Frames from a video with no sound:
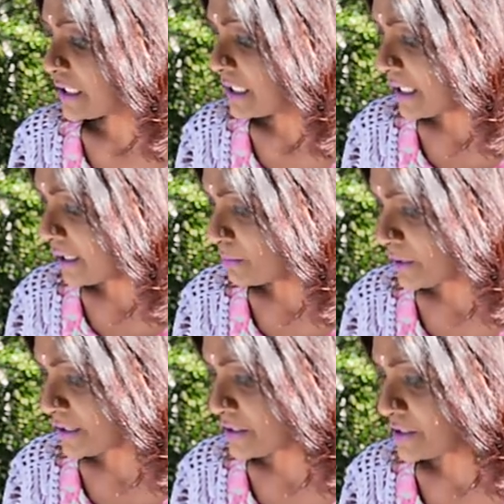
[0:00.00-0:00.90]
key
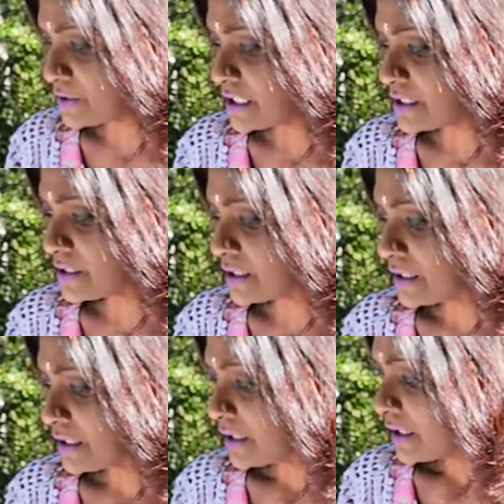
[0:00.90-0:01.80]
elements you need
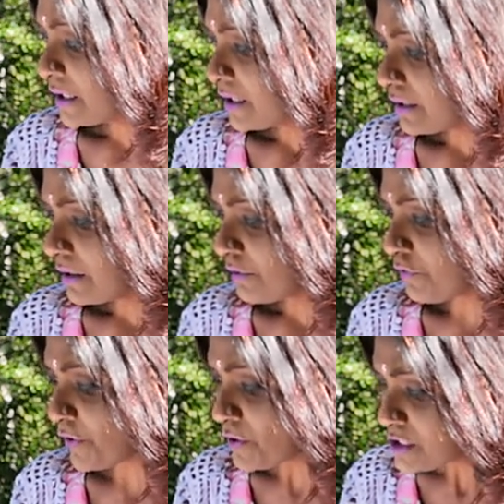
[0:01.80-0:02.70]

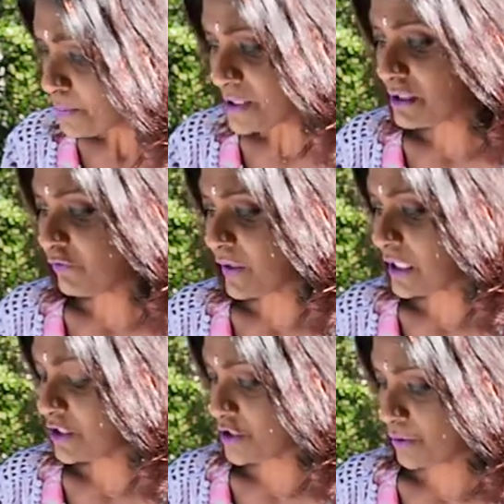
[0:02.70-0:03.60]
for your specific
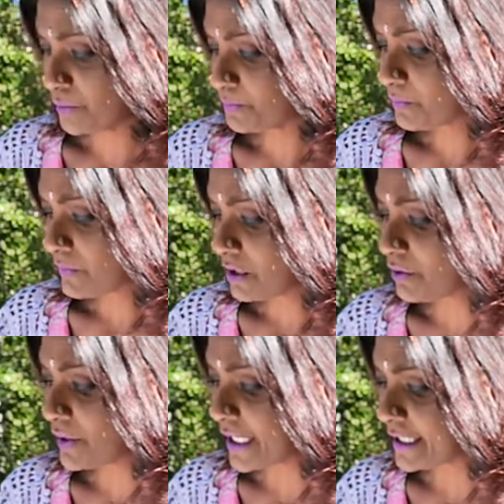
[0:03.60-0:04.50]
issue,
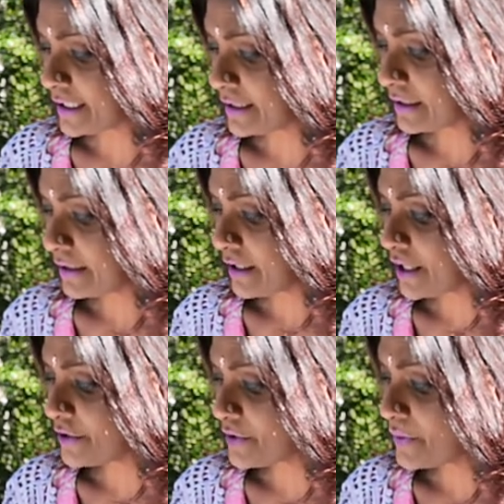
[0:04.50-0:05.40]
created
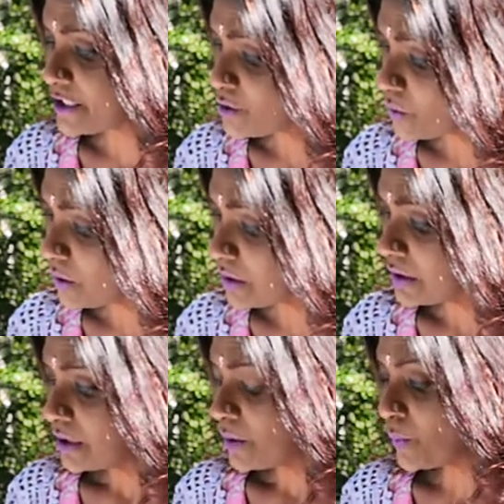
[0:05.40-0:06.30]
under ritual
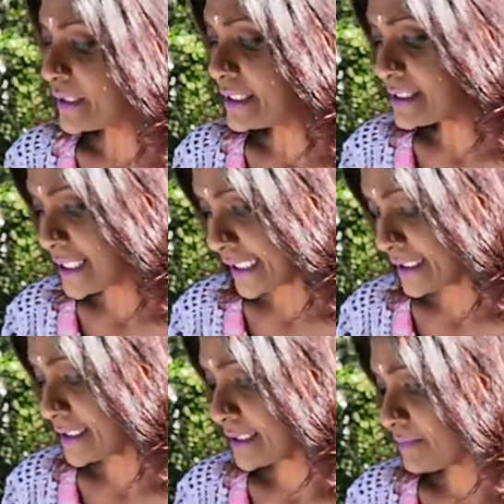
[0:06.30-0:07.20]
with
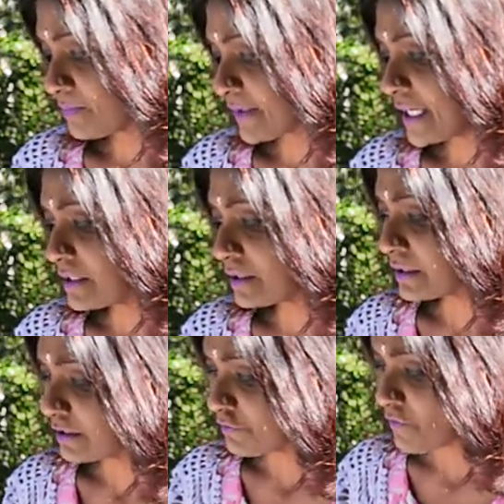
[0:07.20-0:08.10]
intent and
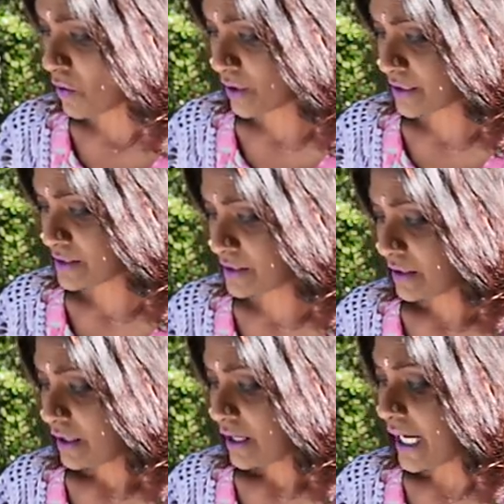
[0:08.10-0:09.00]
clear focus,
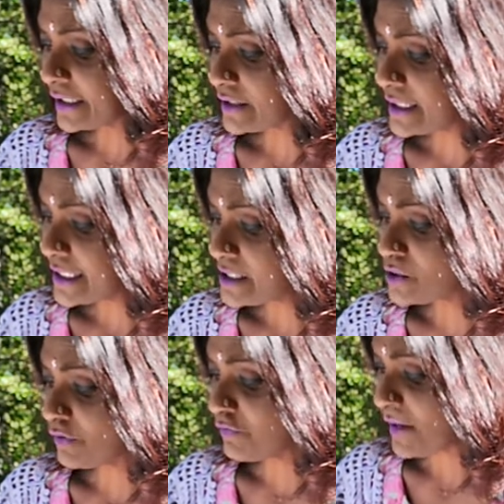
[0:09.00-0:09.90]
are the keys
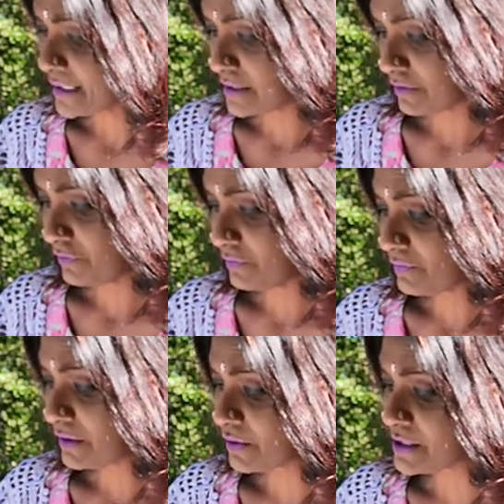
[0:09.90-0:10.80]
to effective
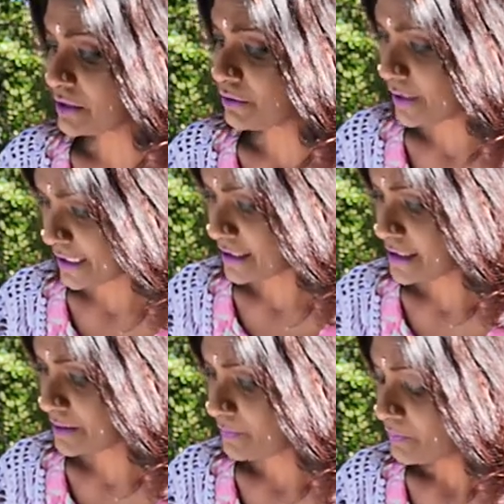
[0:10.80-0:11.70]
crystal
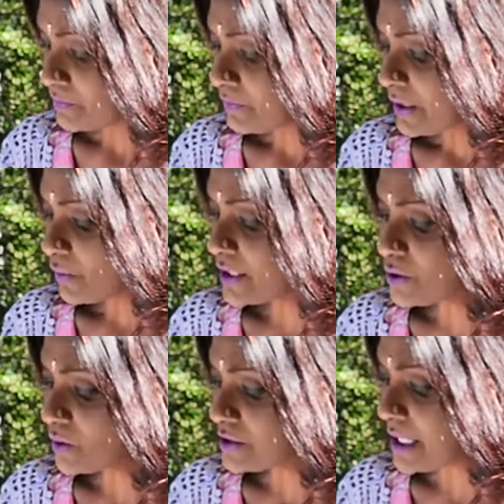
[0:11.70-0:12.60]
grids.
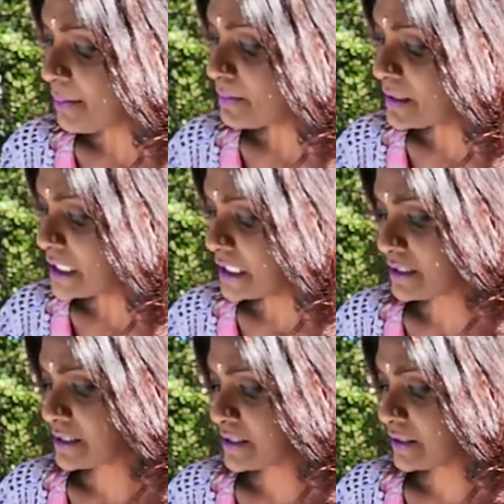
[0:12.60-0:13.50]
Rituals are
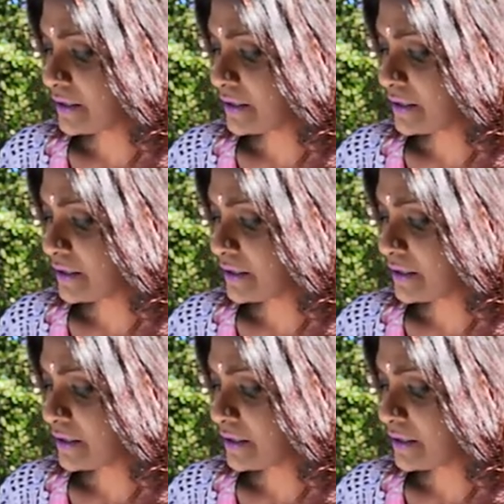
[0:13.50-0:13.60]
means